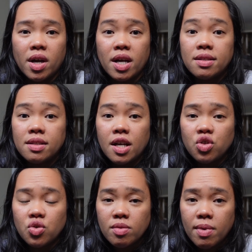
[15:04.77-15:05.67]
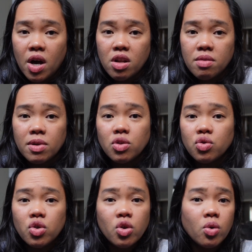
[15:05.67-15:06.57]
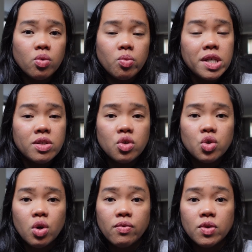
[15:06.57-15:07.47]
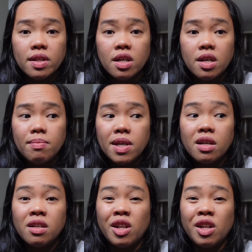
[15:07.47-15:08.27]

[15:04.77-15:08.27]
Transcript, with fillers: mga hesitations about it but do your own research obviously be an